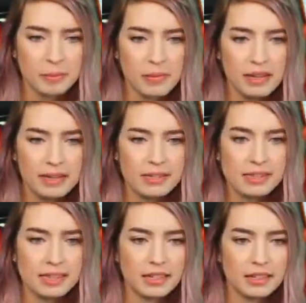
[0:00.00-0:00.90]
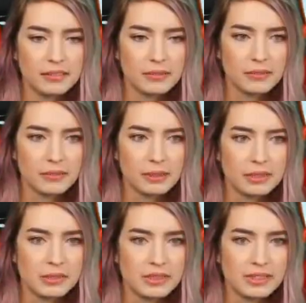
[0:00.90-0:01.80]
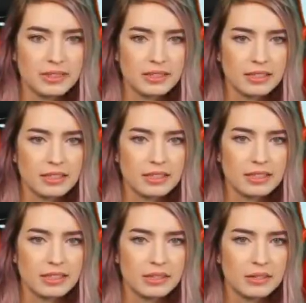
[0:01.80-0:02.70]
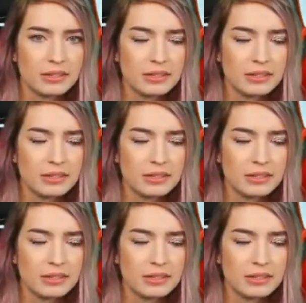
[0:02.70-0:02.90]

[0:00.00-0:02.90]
It doesn't take a lot of resources, good to know.